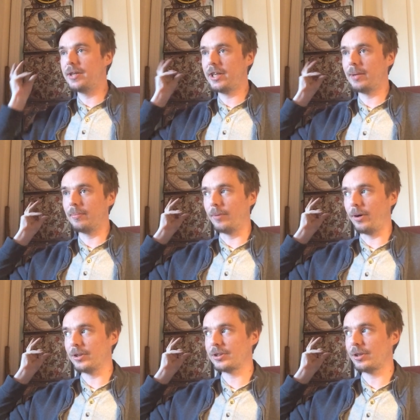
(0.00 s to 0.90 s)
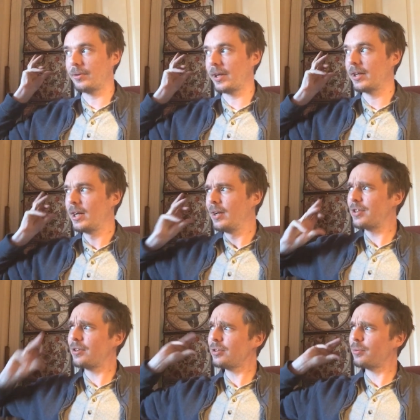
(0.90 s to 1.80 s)
diem also that
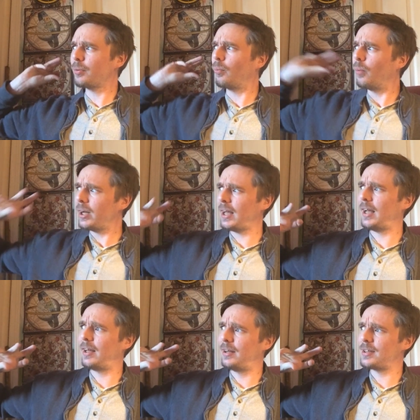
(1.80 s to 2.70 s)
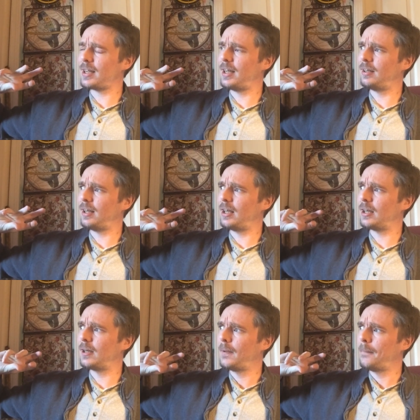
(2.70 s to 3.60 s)
it's also on one hand it's kind of like